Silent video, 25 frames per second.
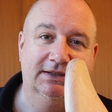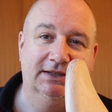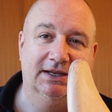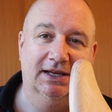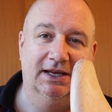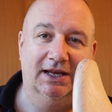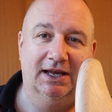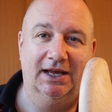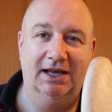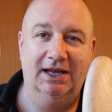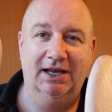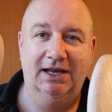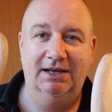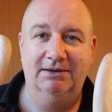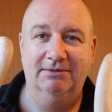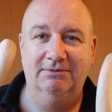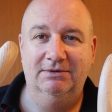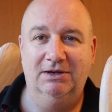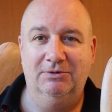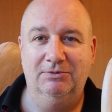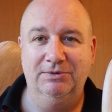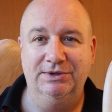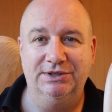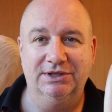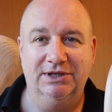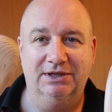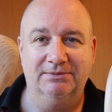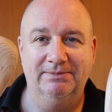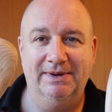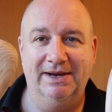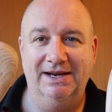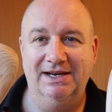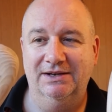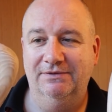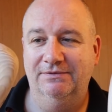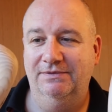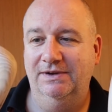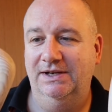I wish I'd
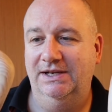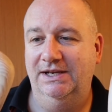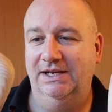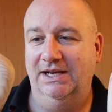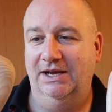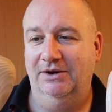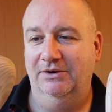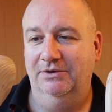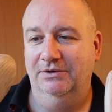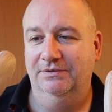made a video